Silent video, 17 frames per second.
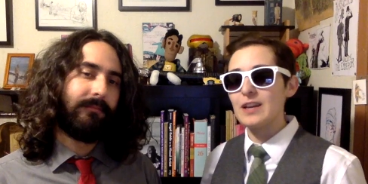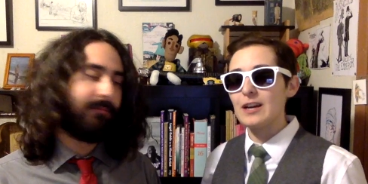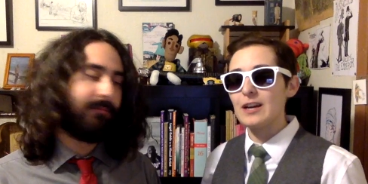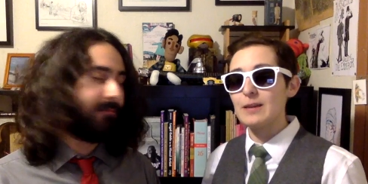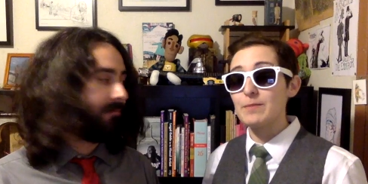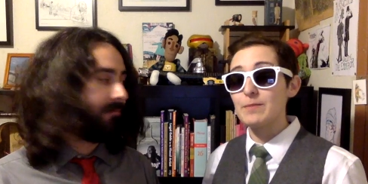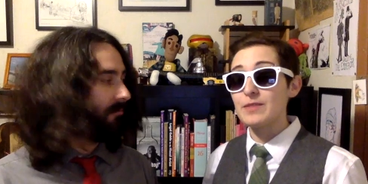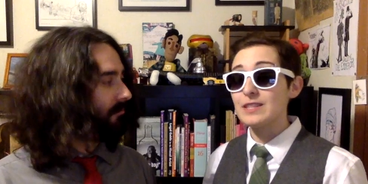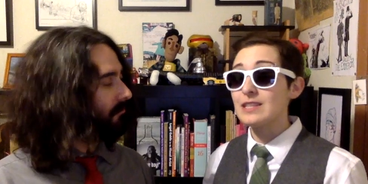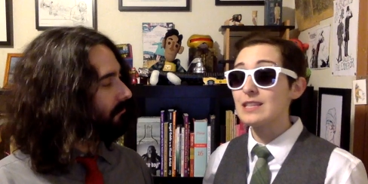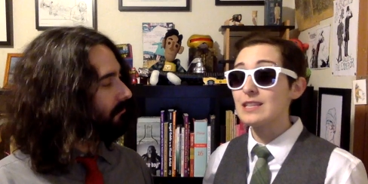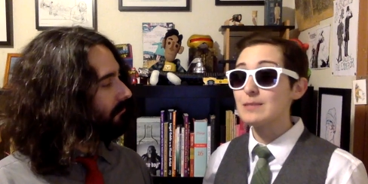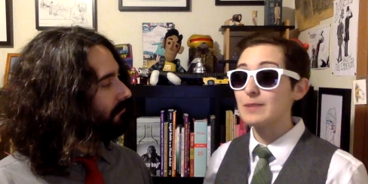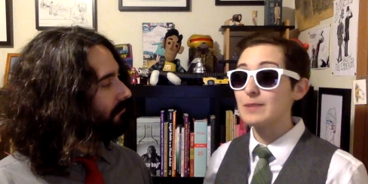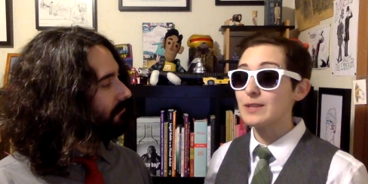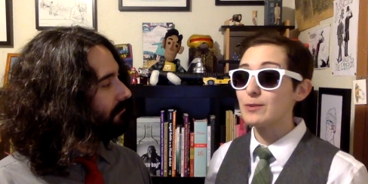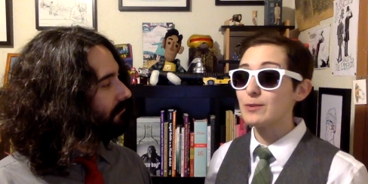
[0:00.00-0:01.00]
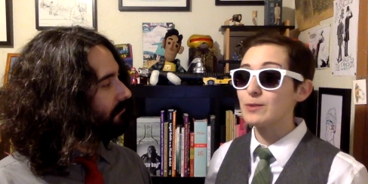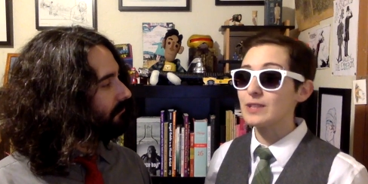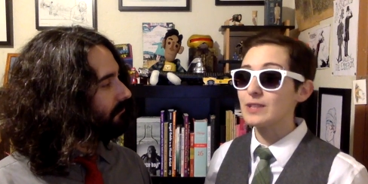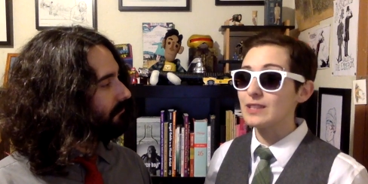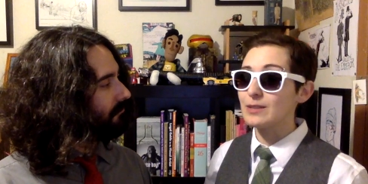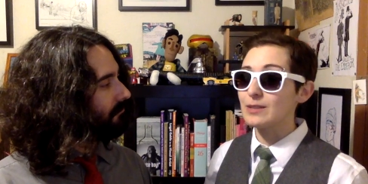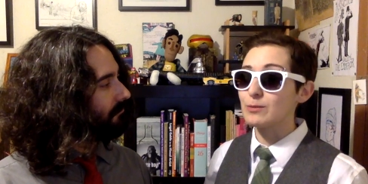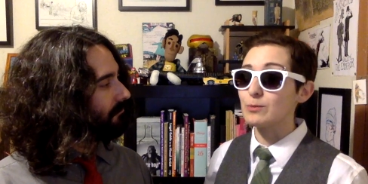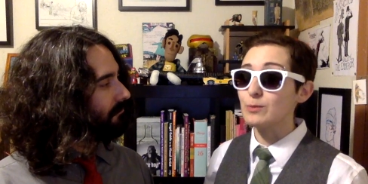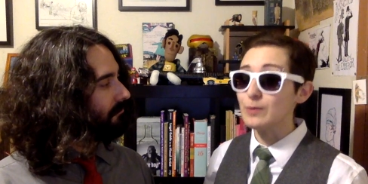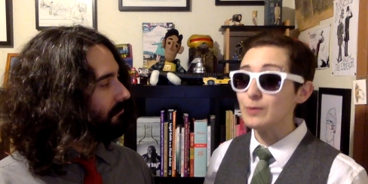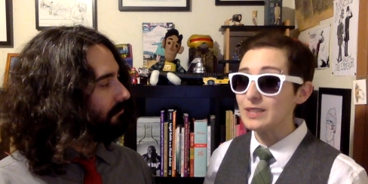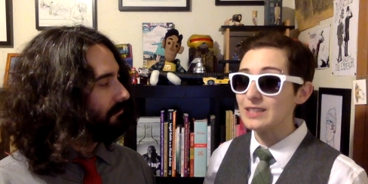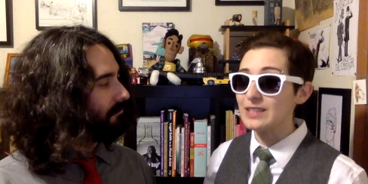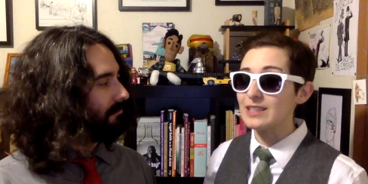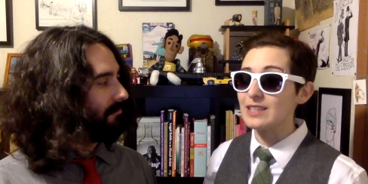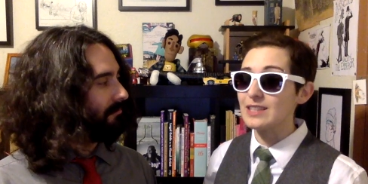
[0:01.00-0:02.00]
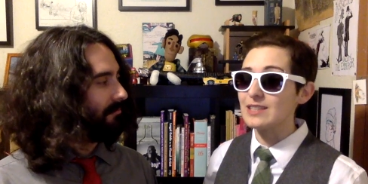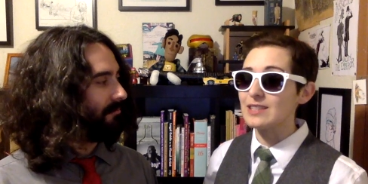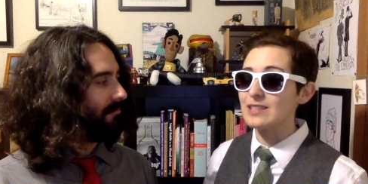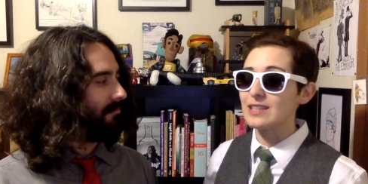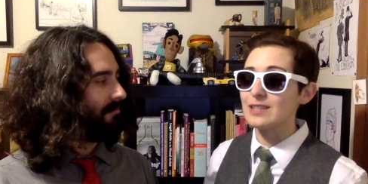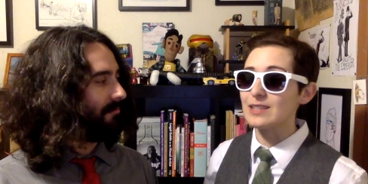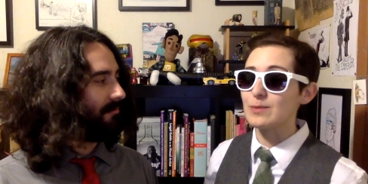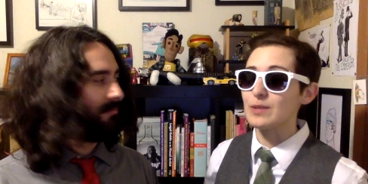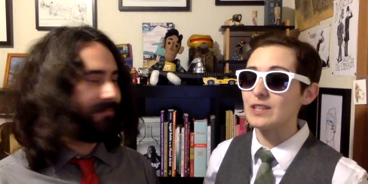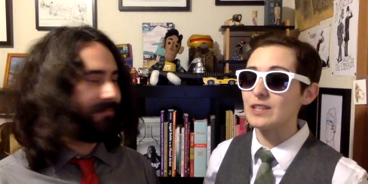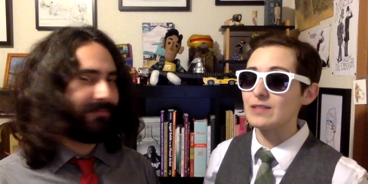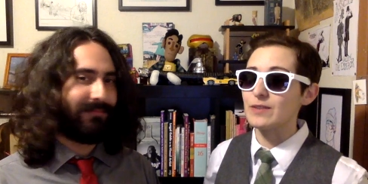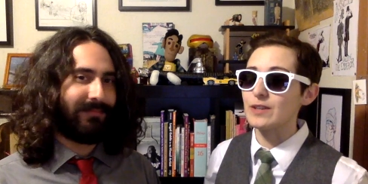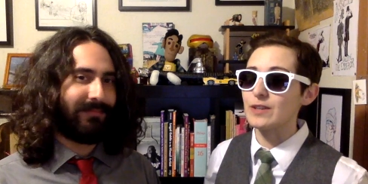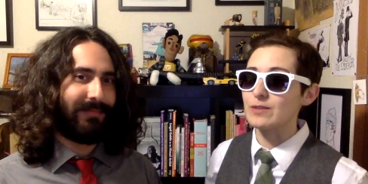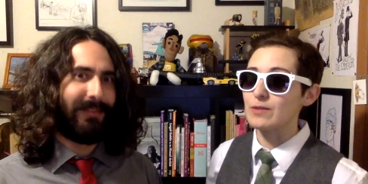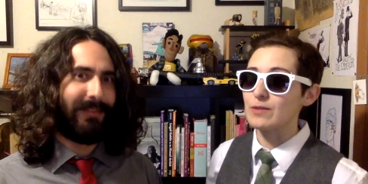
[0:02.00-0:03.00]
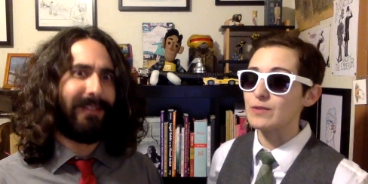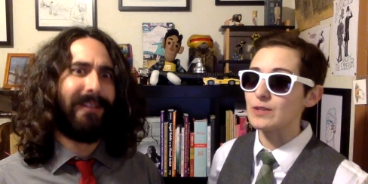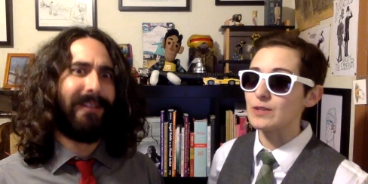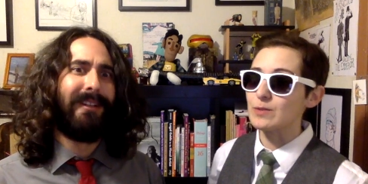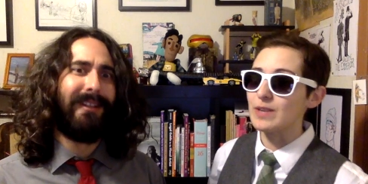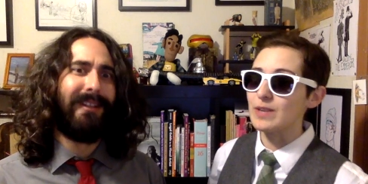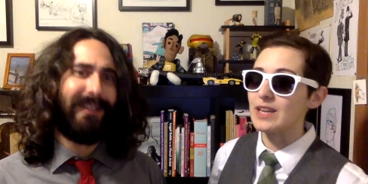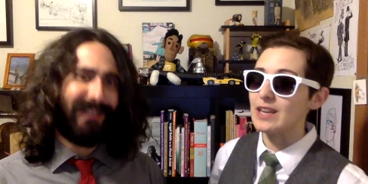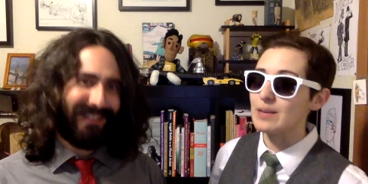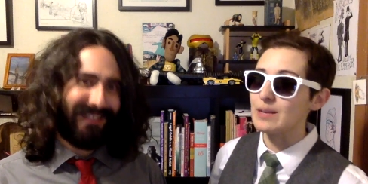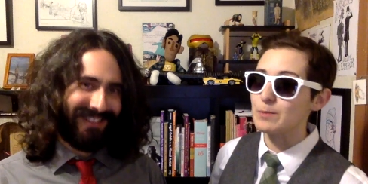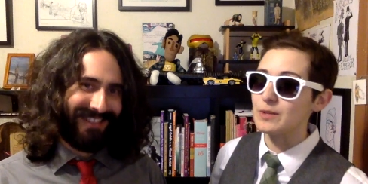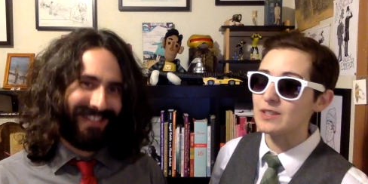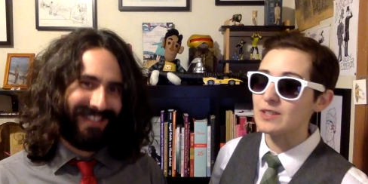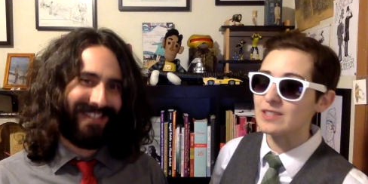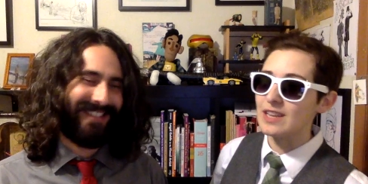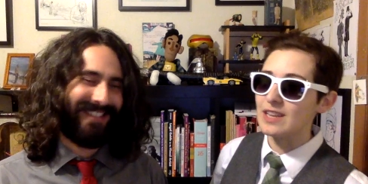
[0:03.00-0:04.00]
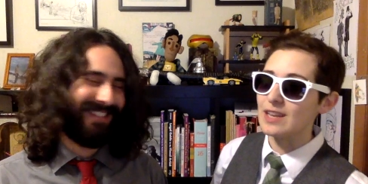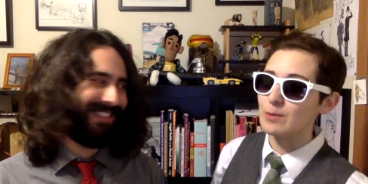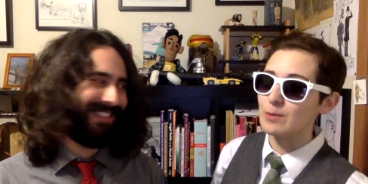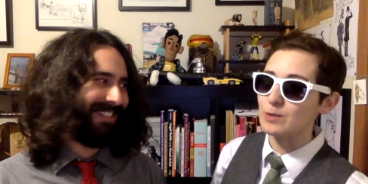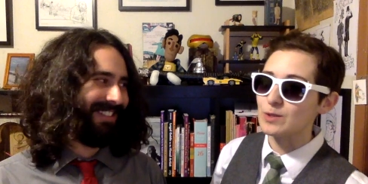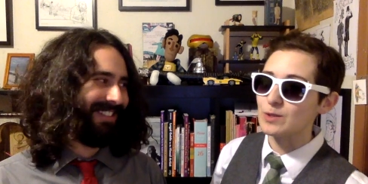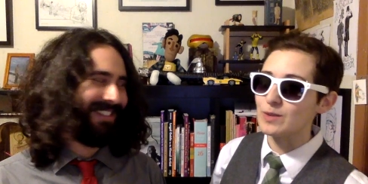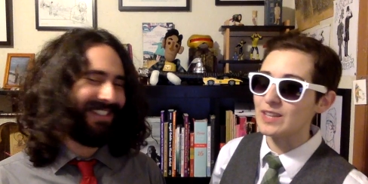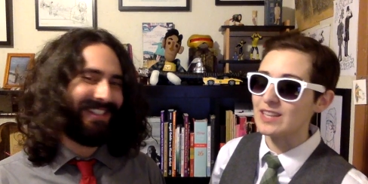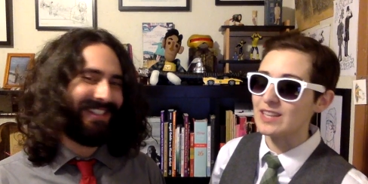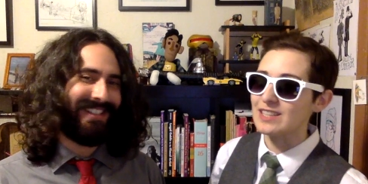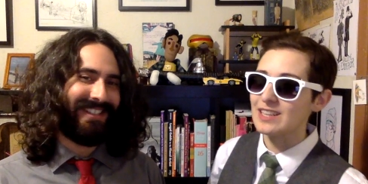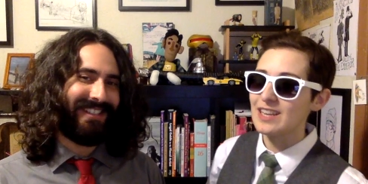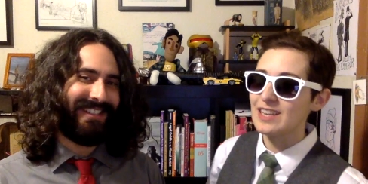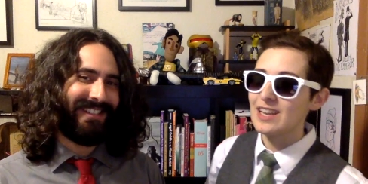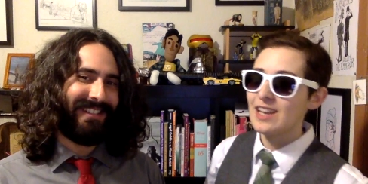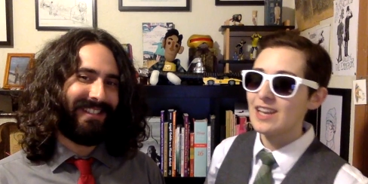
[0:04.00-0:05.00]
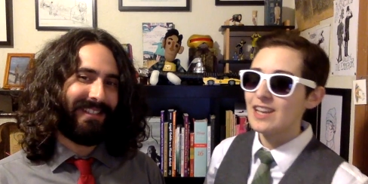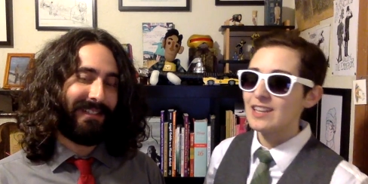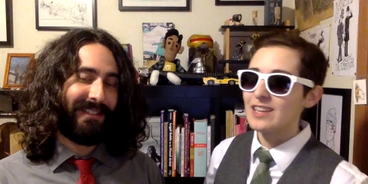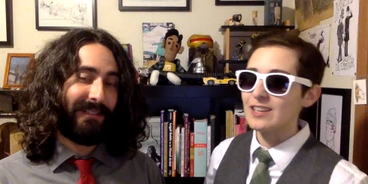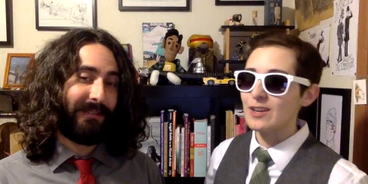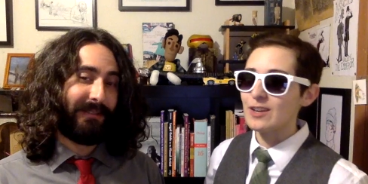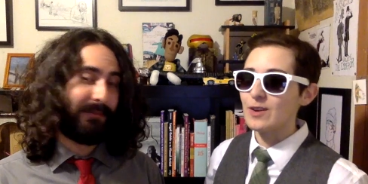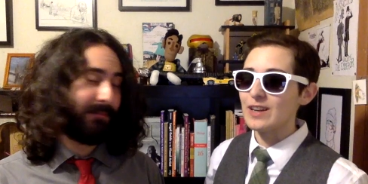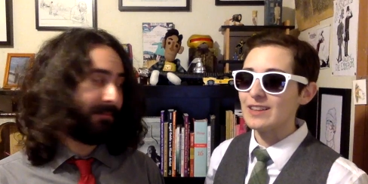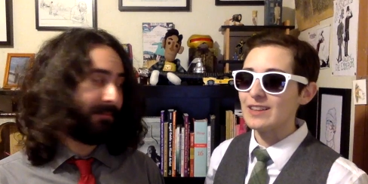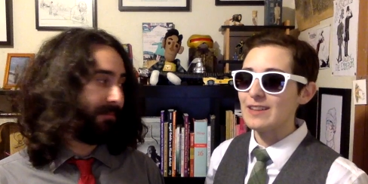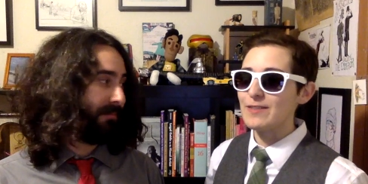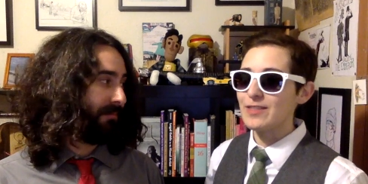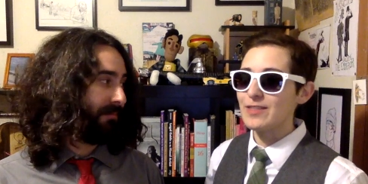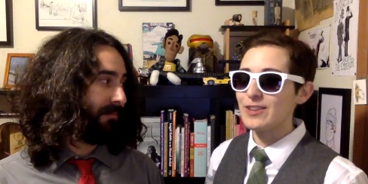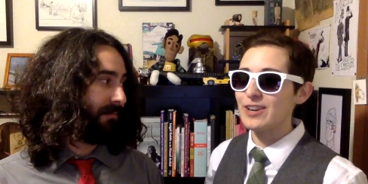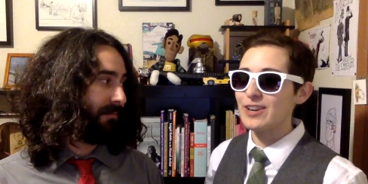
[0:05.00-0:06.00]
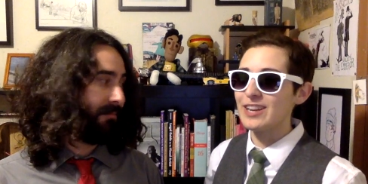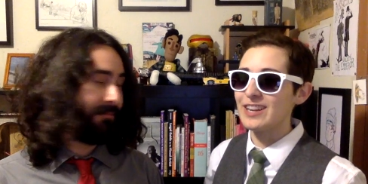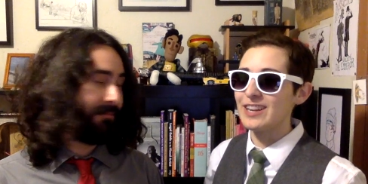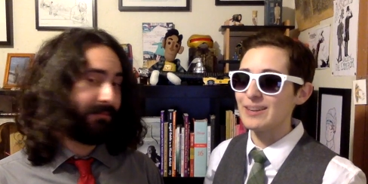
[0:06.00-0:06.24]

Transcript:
Speaker 1: um, this has been a really, really intense week as far as reviews. We had eight books, and we're doing it, you know, at 11:30